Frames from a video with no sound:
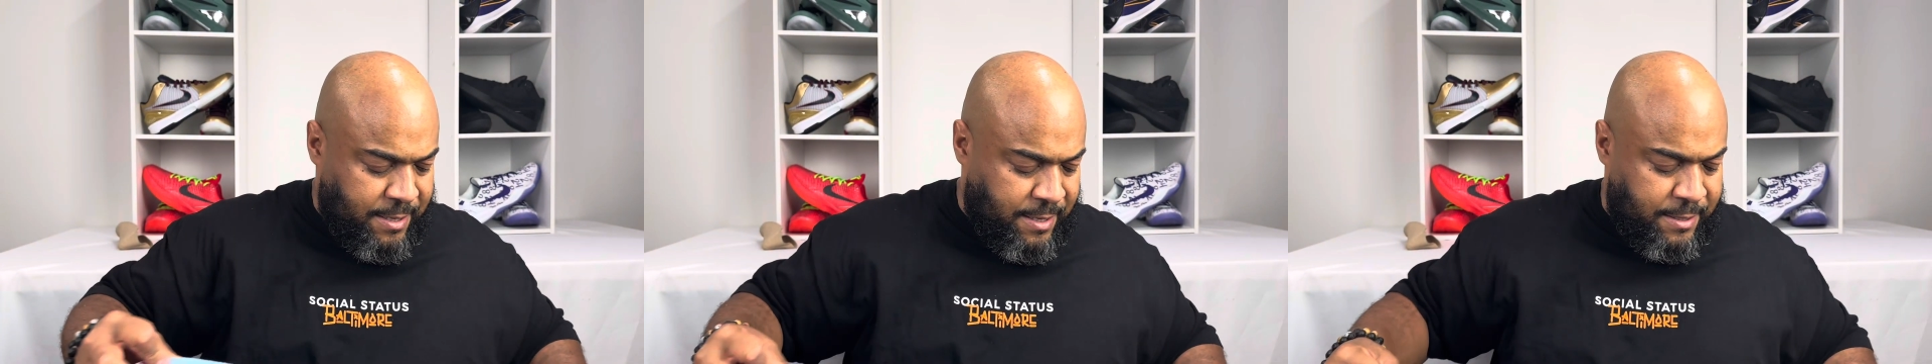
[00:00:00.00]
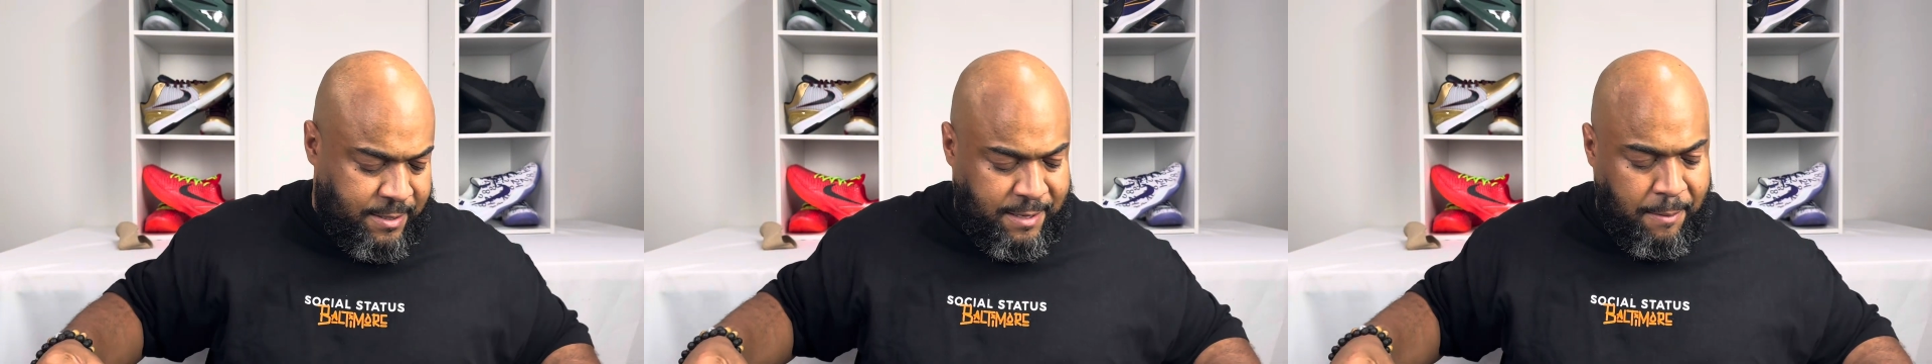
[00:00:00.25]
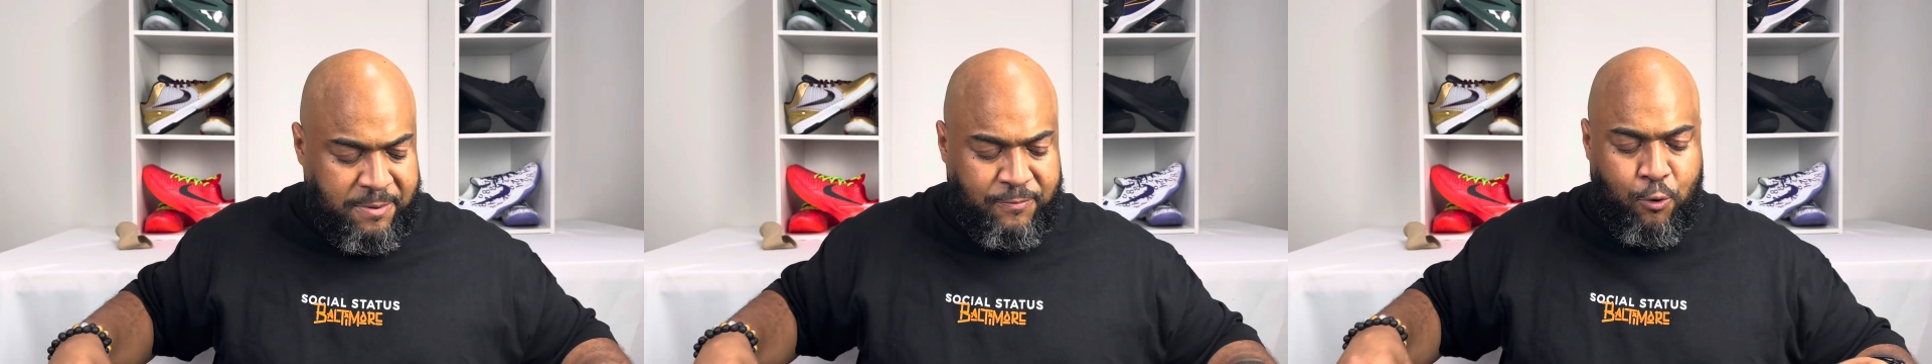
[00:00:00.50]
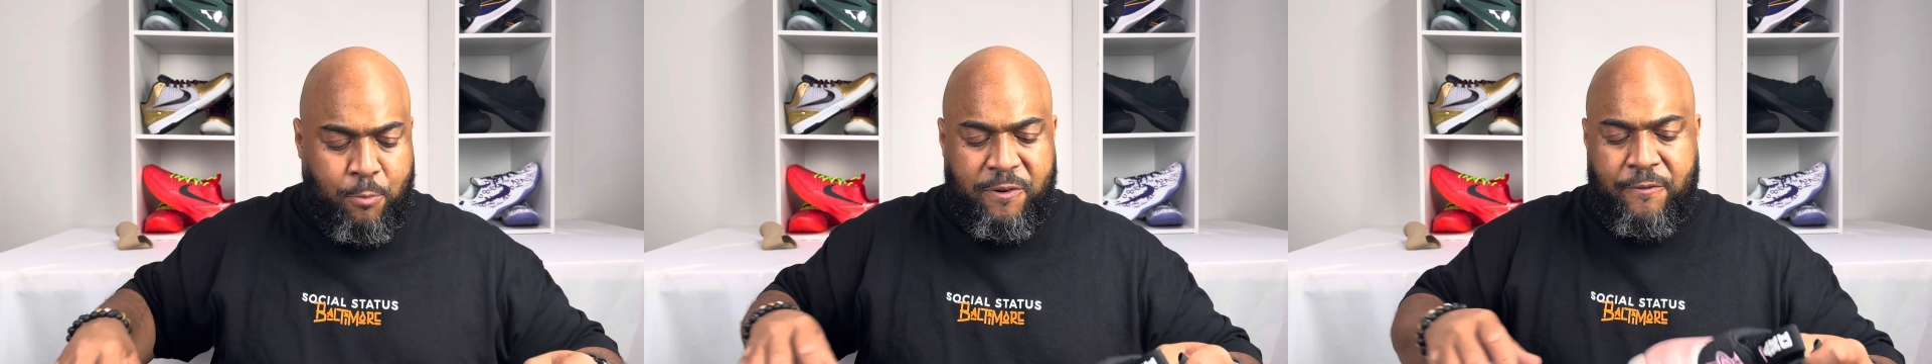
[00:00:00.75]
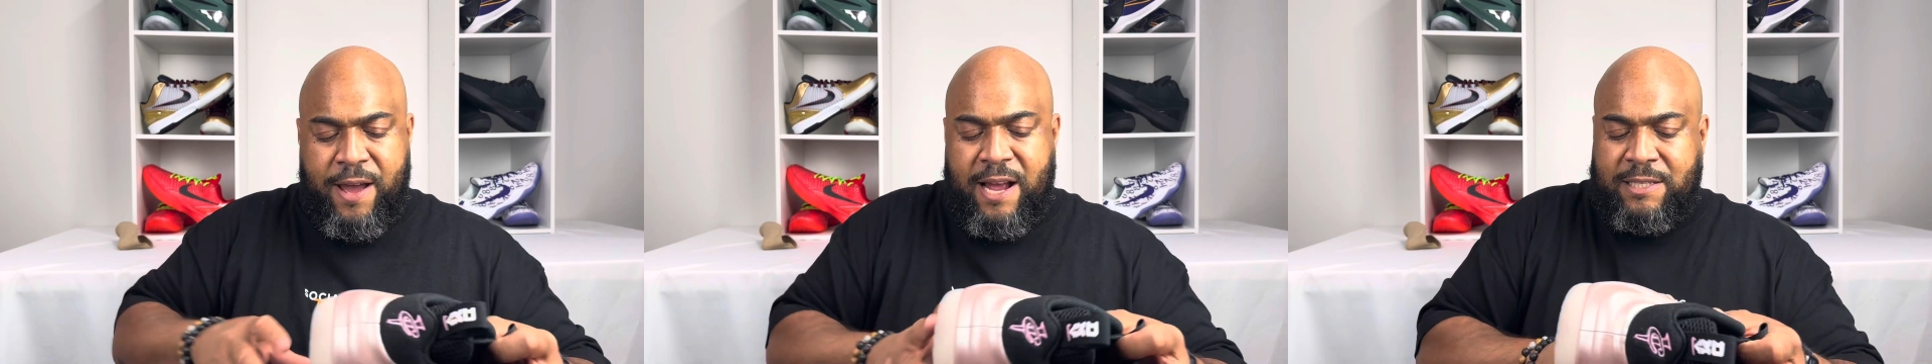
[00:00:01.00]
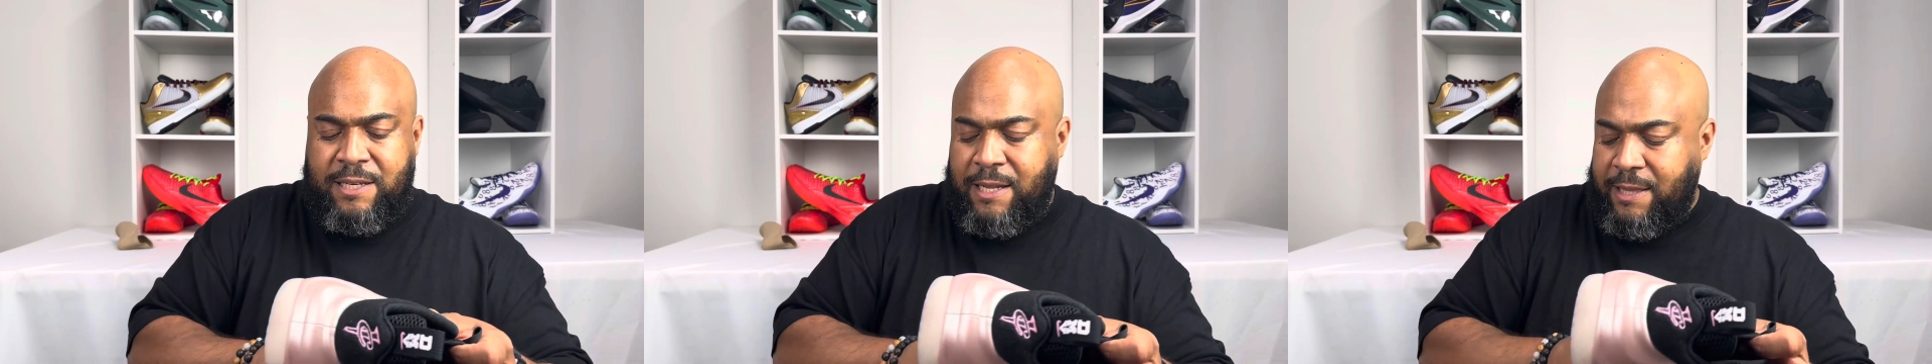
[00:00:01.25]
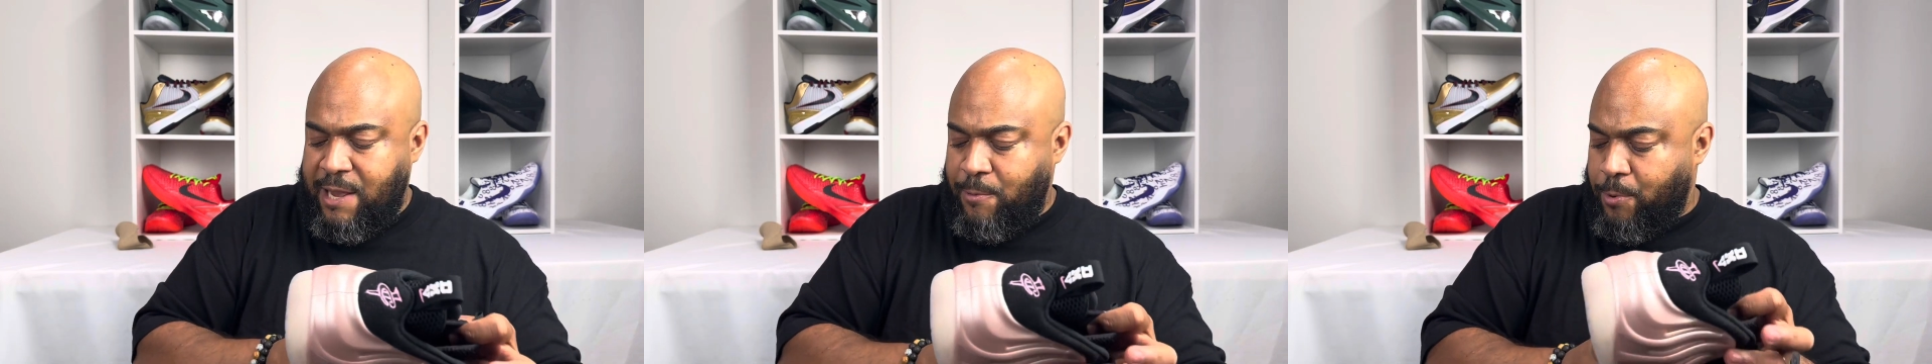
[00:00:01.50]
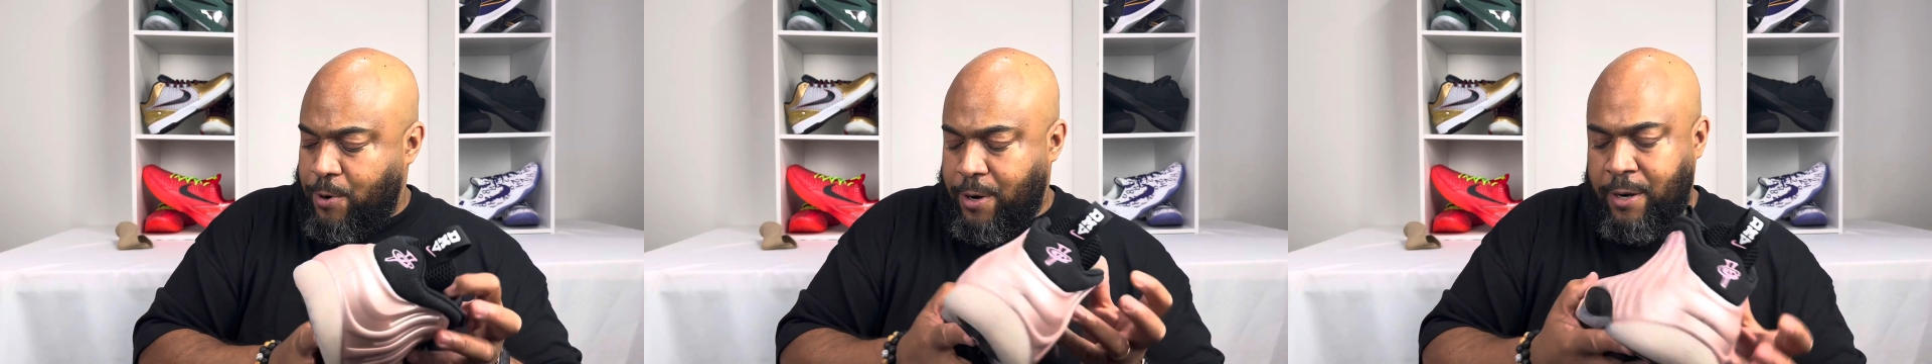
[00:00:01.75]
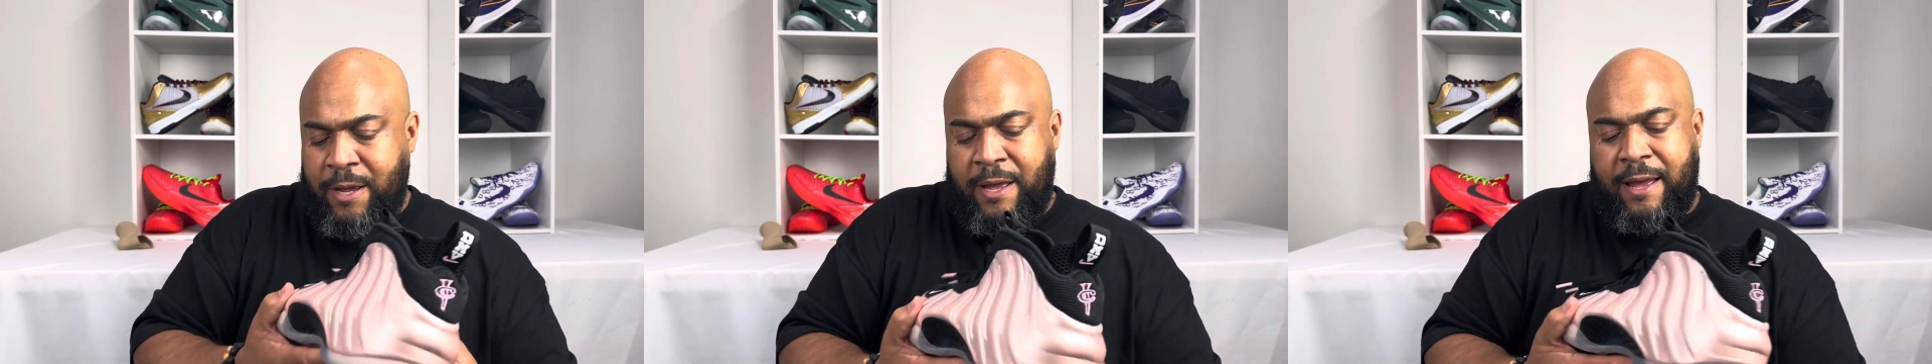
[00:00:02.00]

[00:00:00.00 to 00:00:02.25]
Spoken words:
in some form or fashion that they were